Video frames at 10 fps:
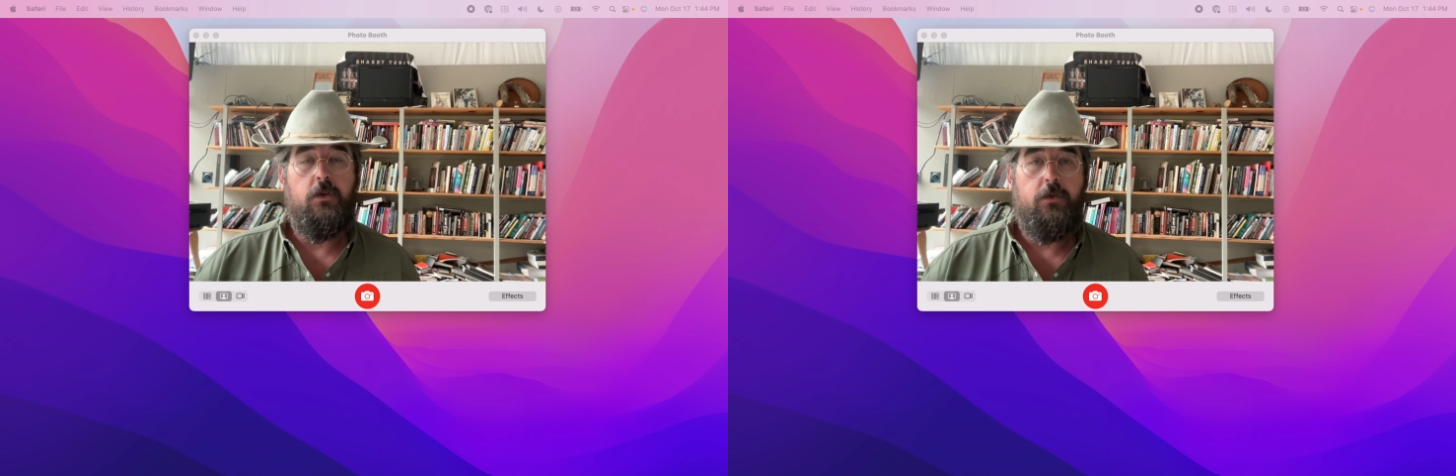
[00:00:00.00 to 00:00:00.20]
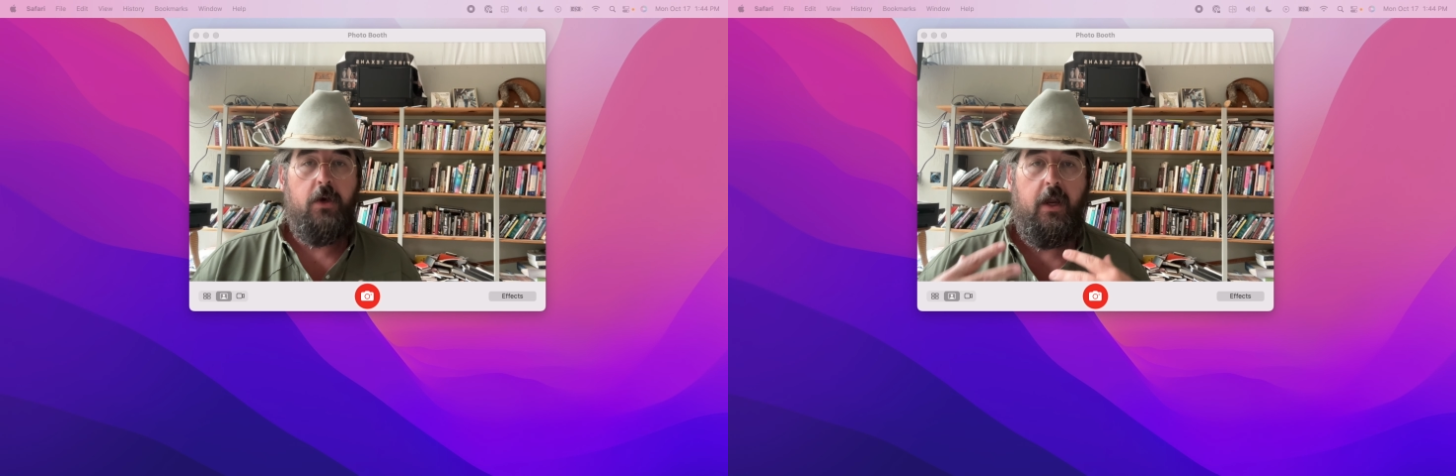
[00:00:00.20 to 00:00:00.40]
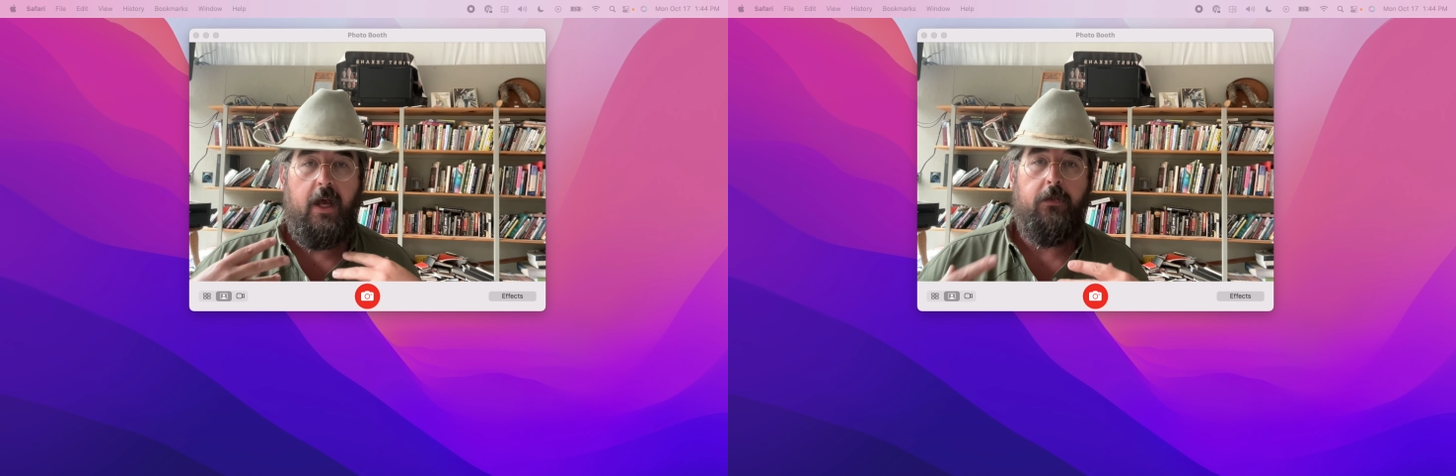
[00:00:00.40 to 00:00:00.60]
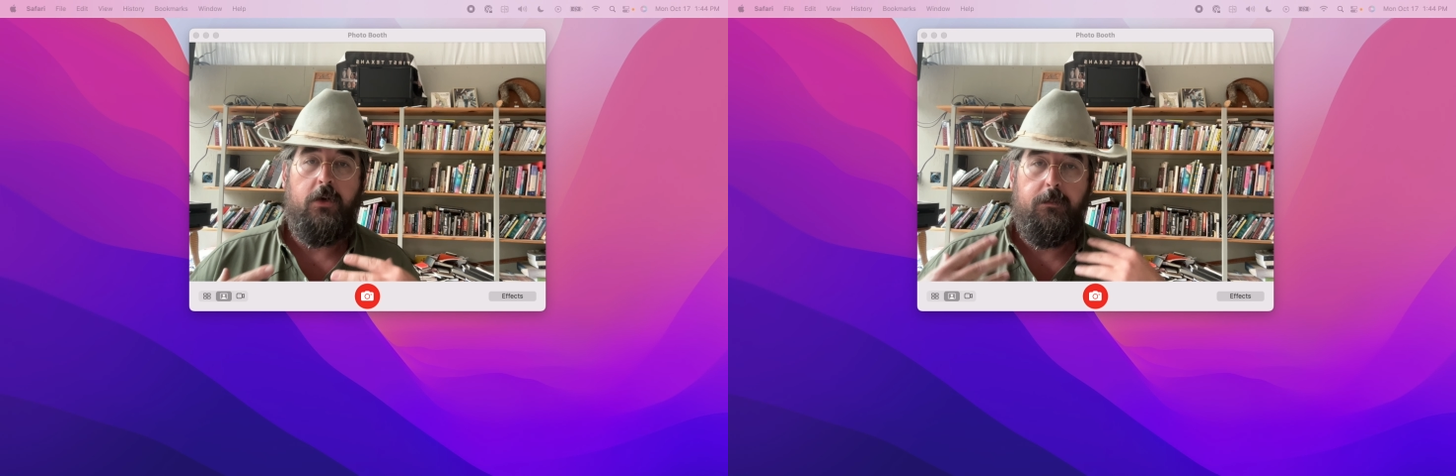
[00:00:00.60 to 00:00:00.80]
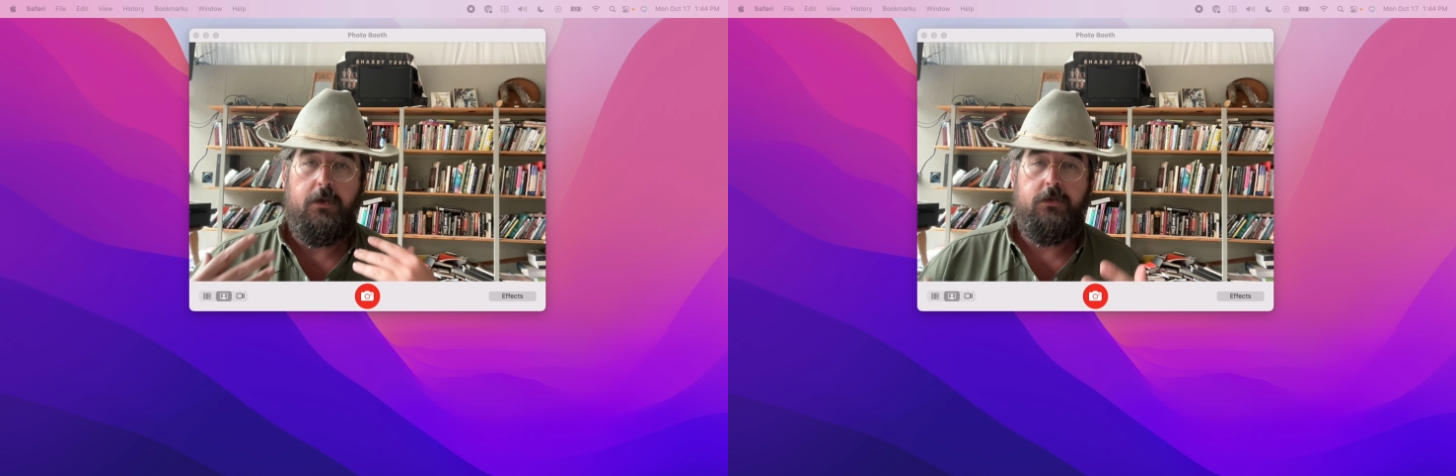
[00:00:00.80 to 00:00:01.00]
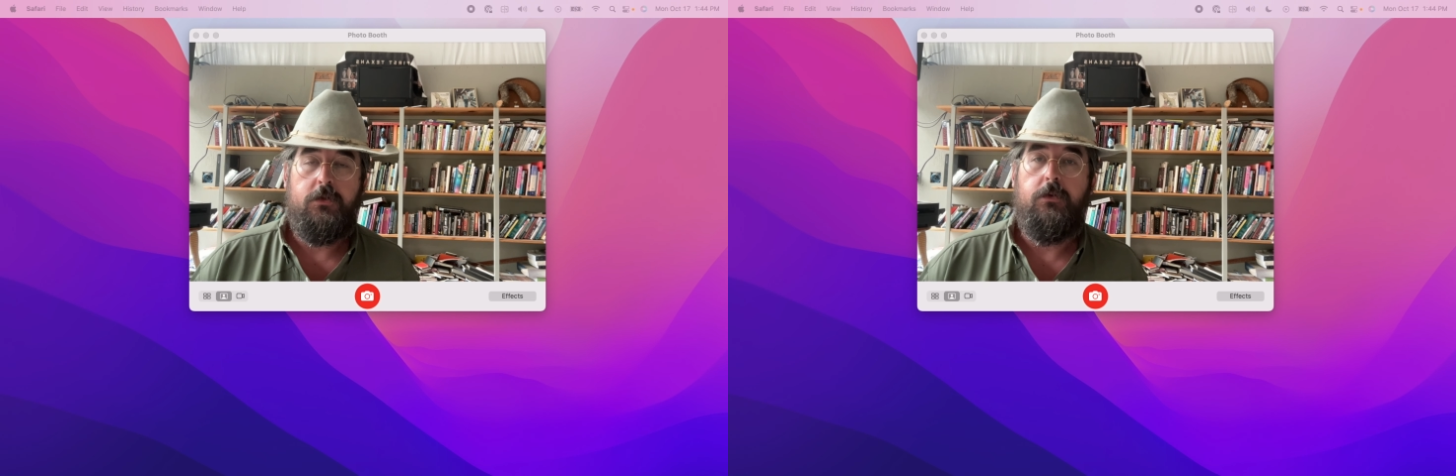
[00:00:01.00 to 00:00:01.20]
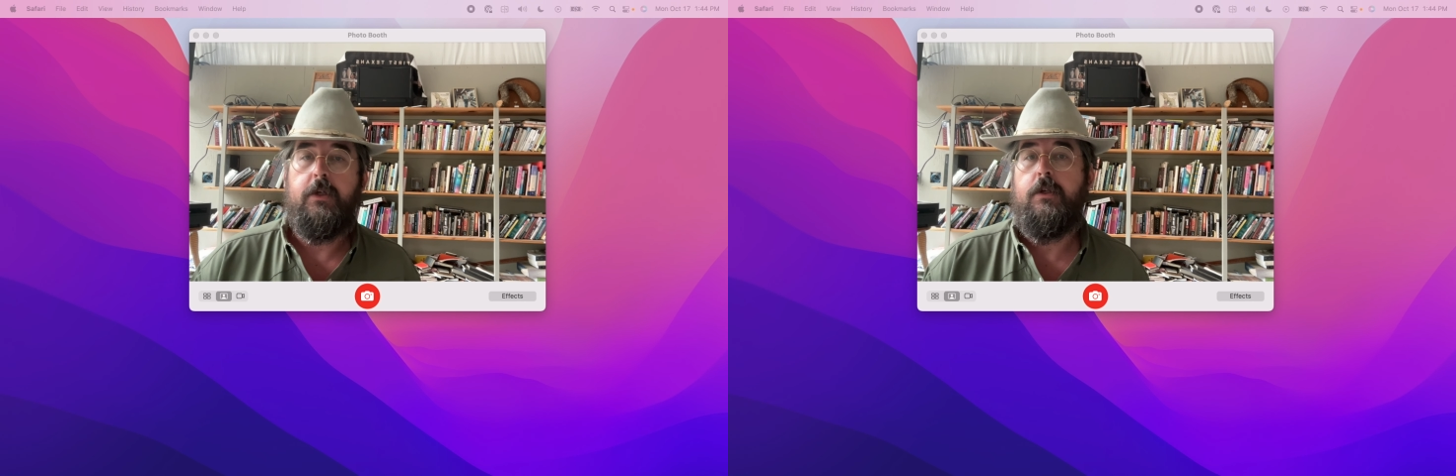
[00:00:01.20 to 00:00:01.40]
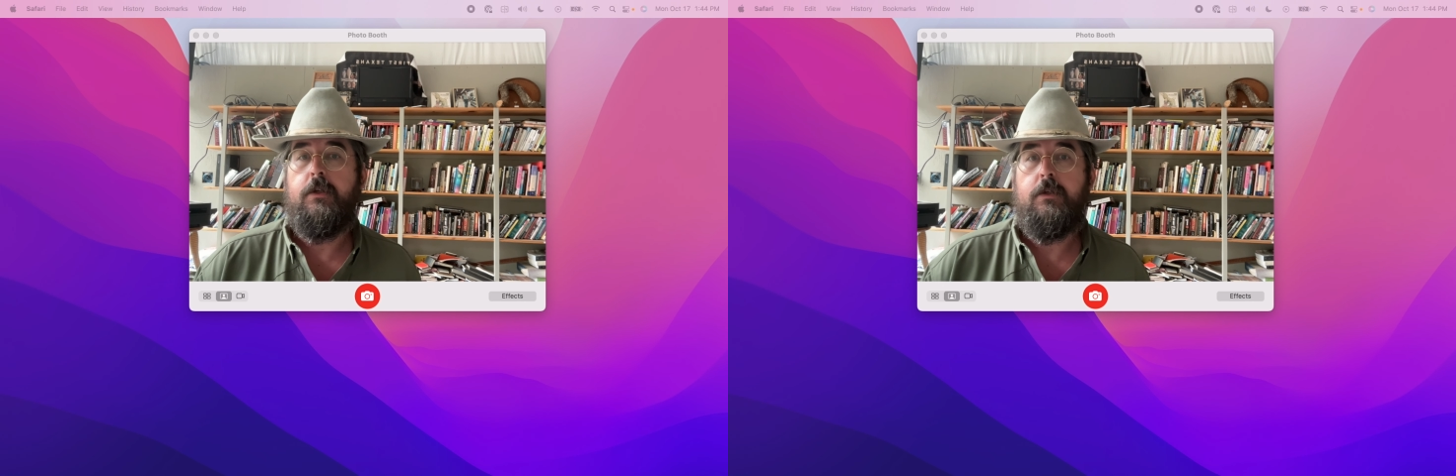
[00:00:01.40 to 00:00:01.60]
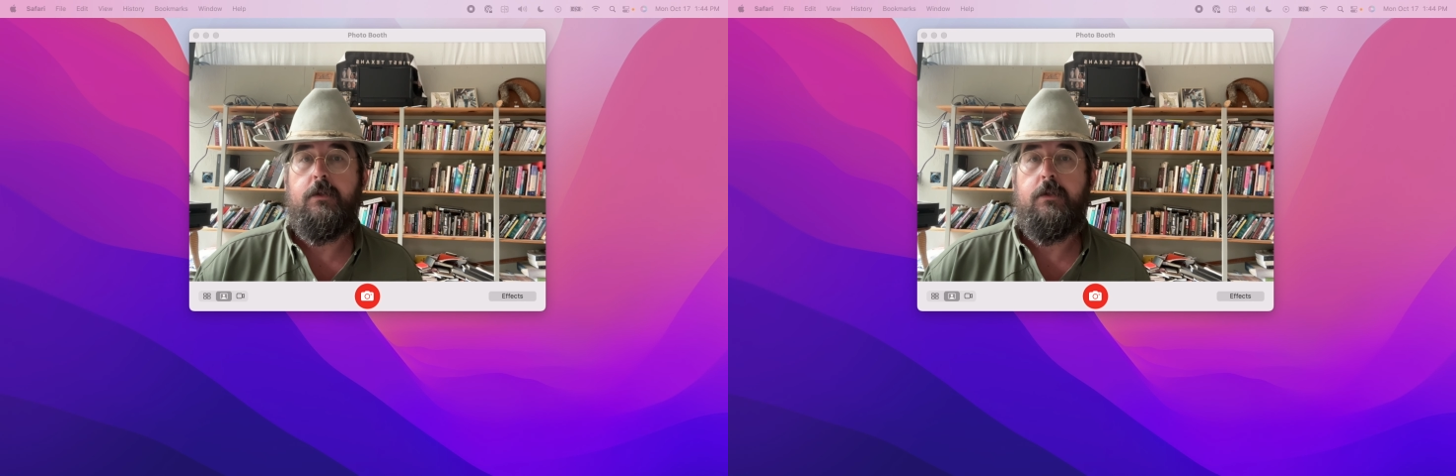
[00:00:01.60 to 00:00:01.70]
they're not out there pursuing